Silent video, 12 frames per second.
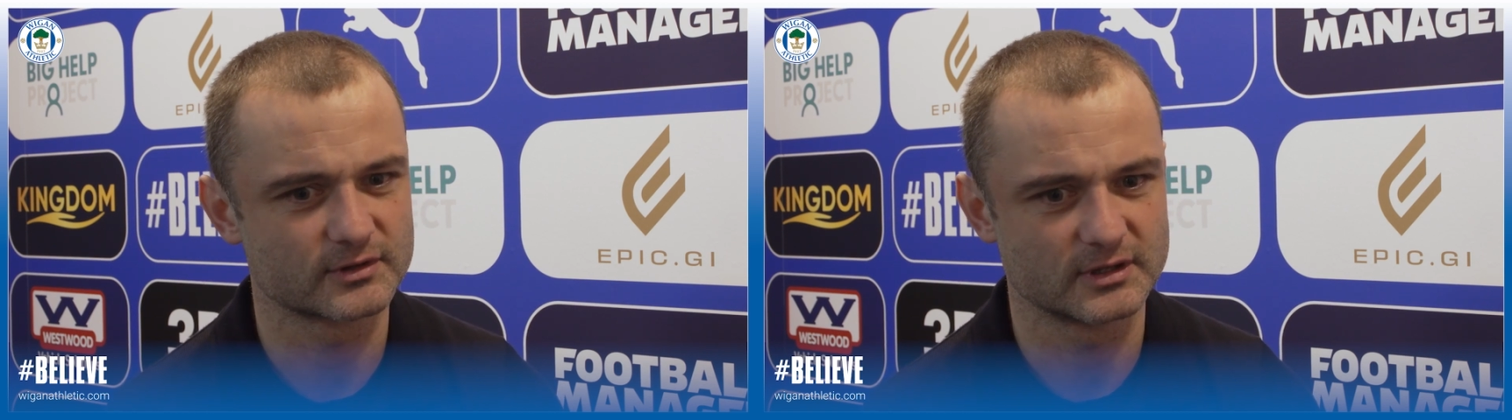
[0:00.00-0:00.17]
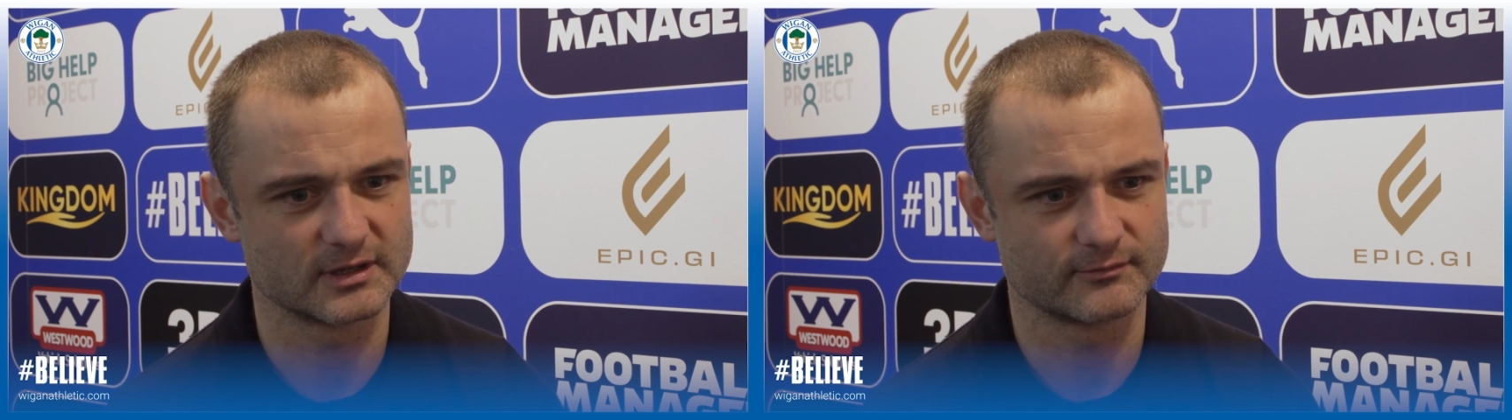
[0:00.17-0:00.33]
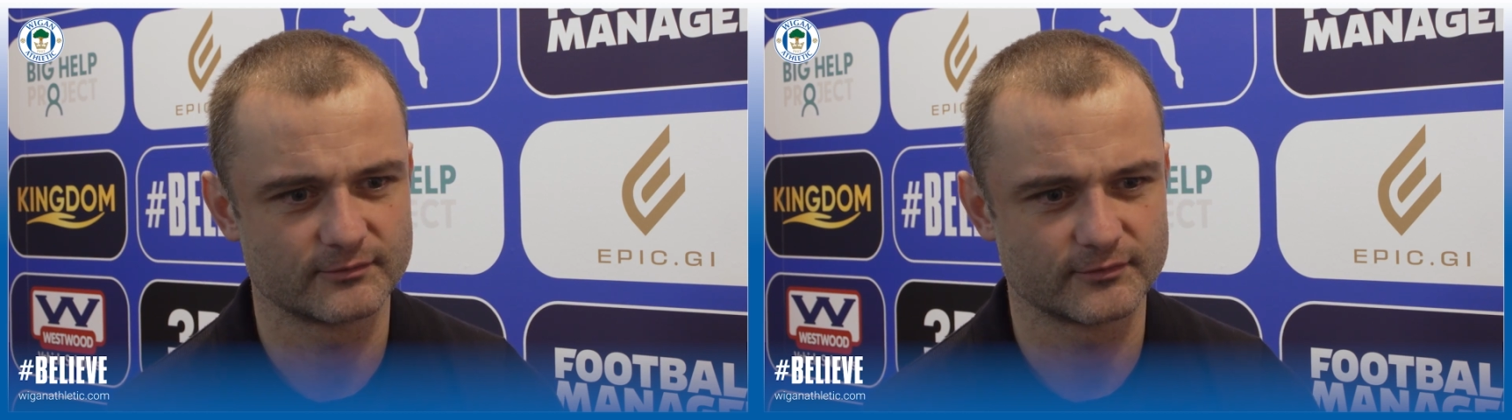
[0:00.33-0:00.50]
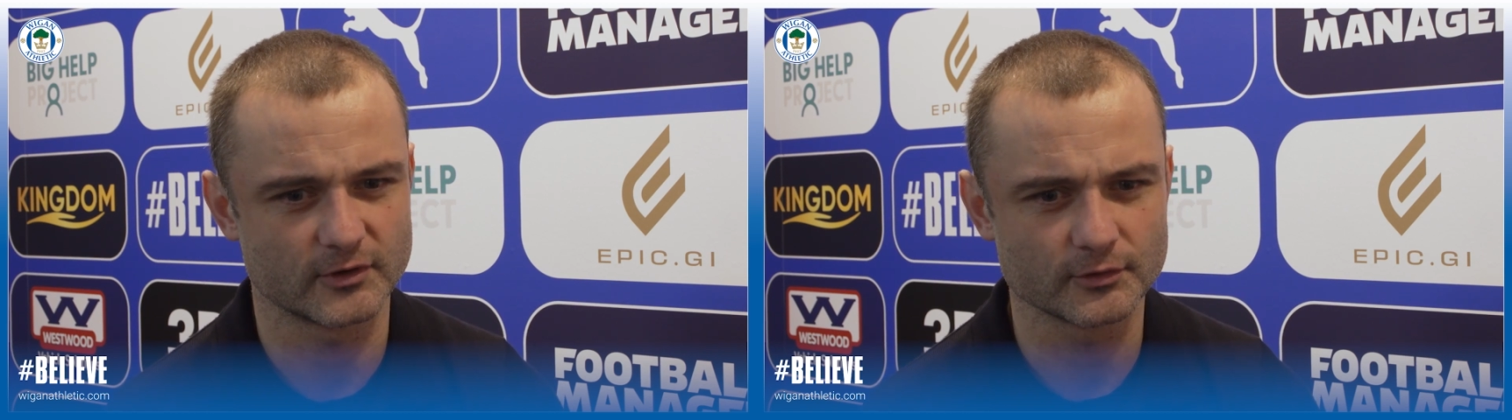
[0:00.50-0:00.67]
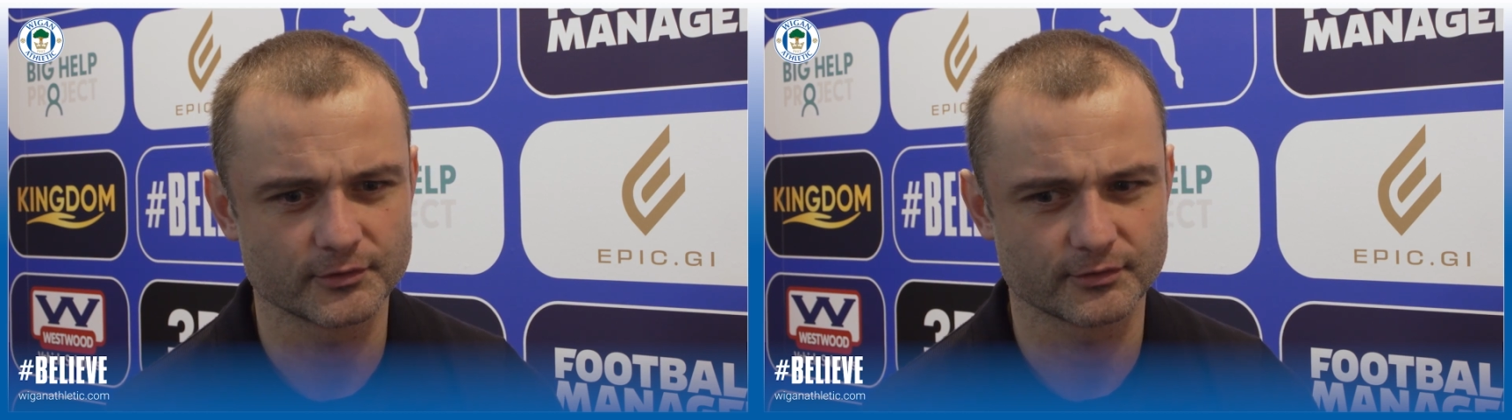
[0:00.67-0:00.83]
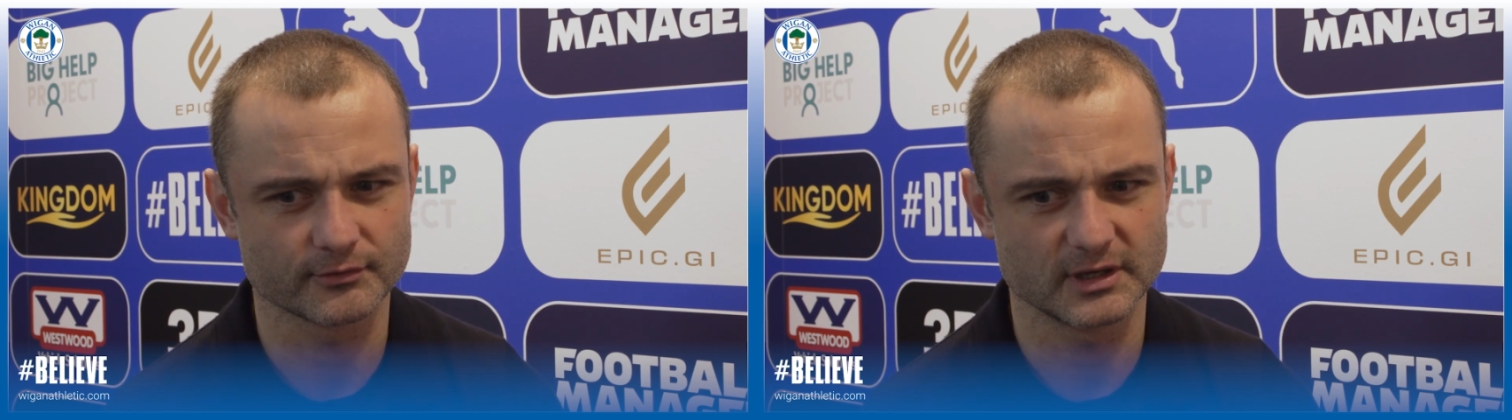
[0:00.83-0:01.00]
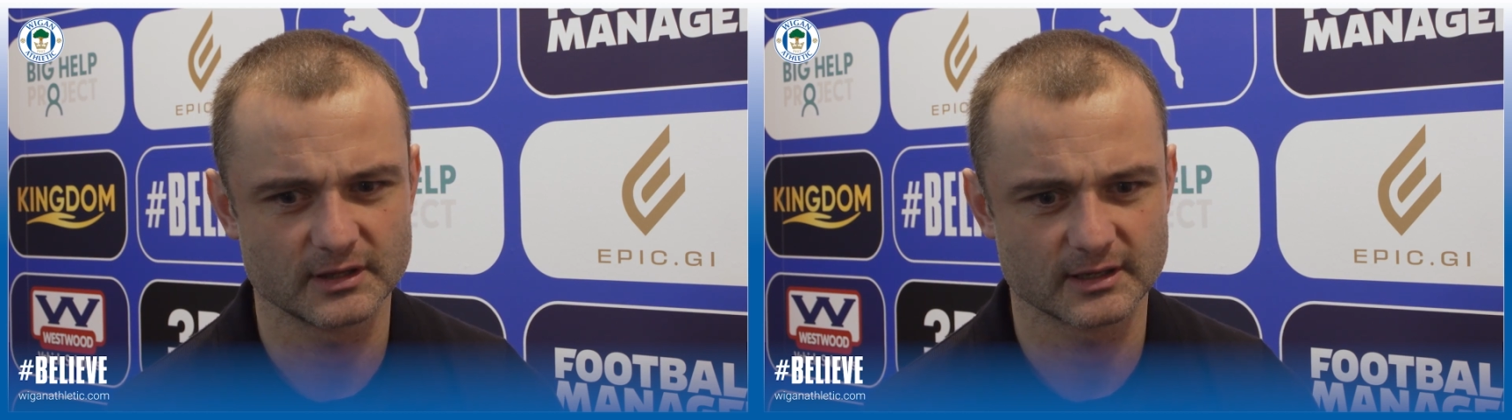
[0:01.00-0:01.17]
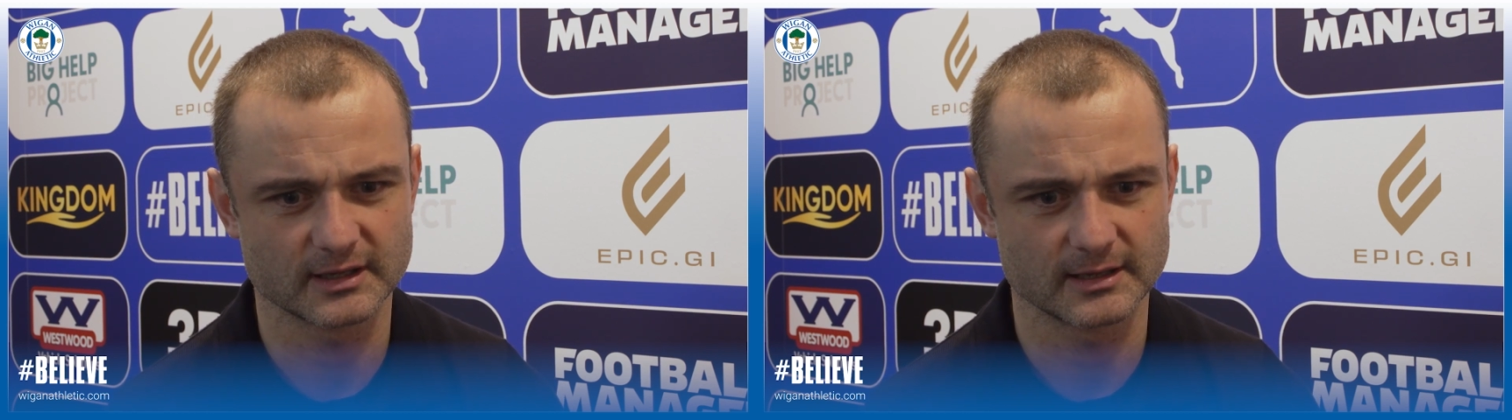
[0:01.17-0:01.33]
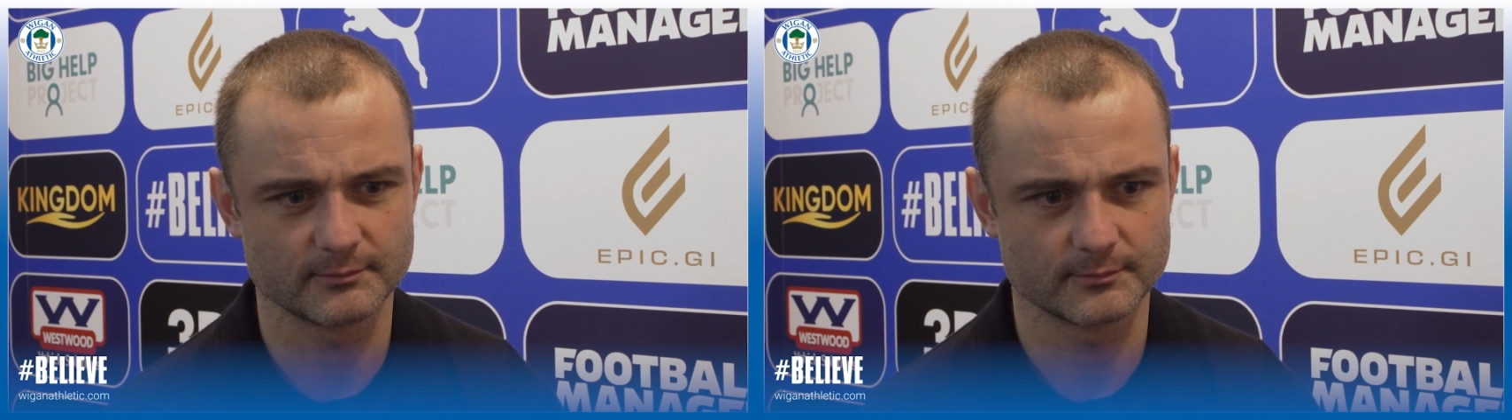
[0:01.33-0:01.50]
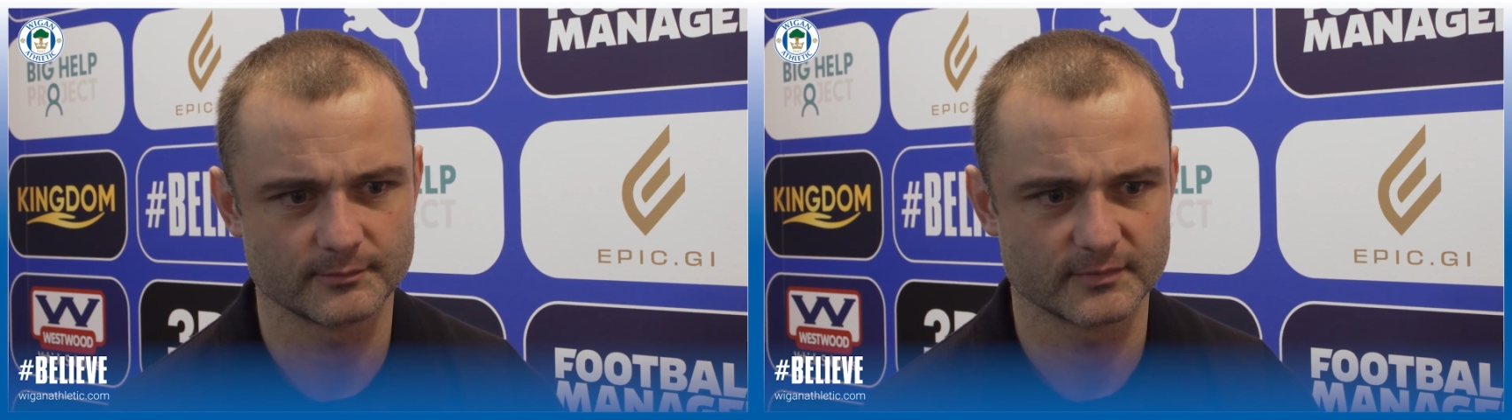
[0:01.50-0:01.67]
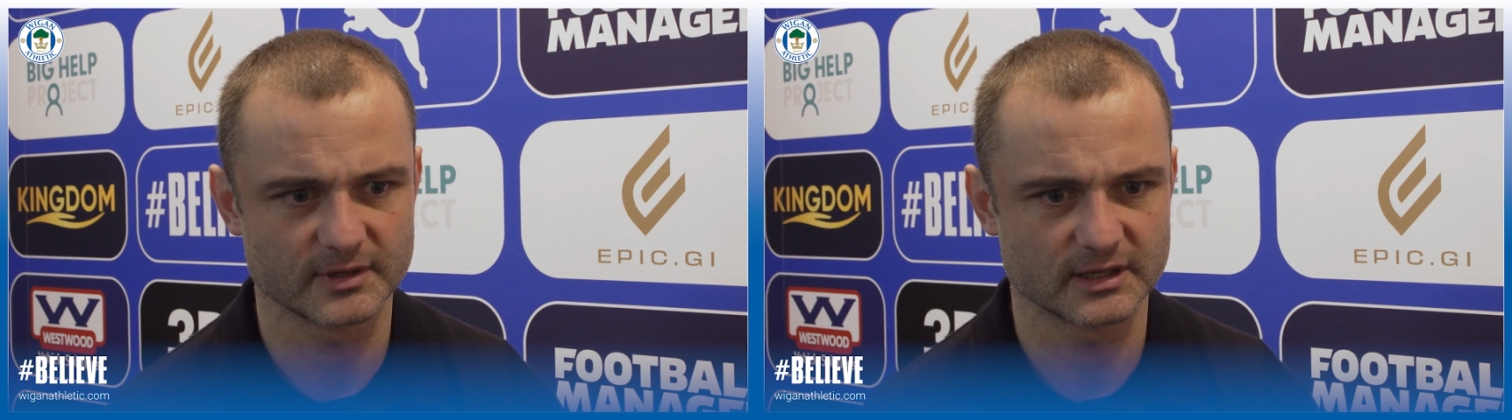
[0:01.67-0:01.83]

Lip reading: they've all three that came